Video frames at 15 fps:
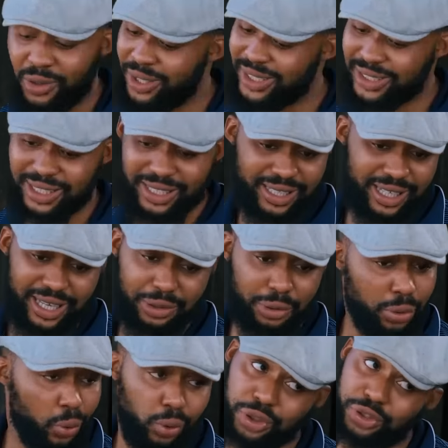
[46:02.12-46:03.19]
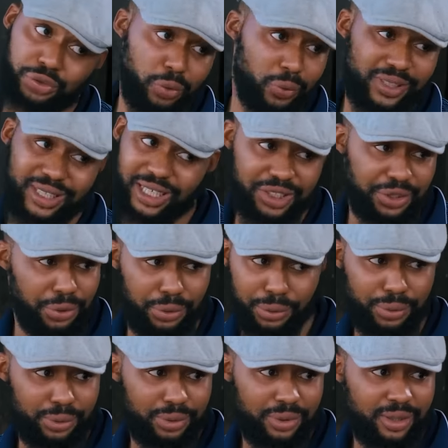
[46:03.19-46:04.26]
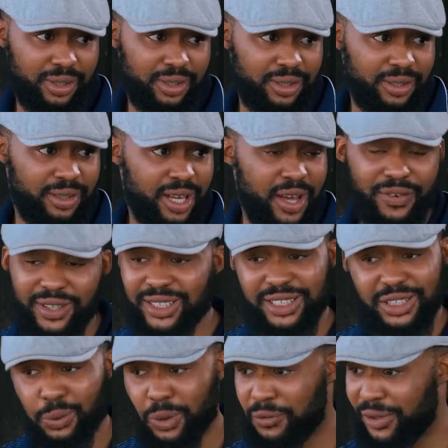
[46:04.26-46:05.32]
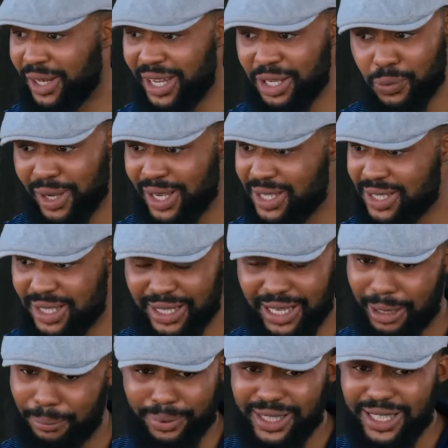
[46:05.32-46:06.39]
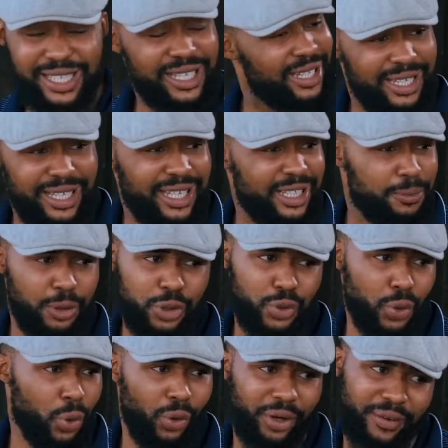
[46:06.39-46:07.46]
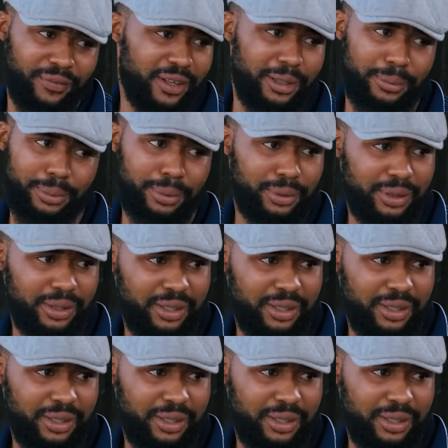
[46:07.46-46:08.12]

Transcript: Honestly, I don't know what is wrong with Kachio. Ever since he went for the NYC camp, he's been so unavailable.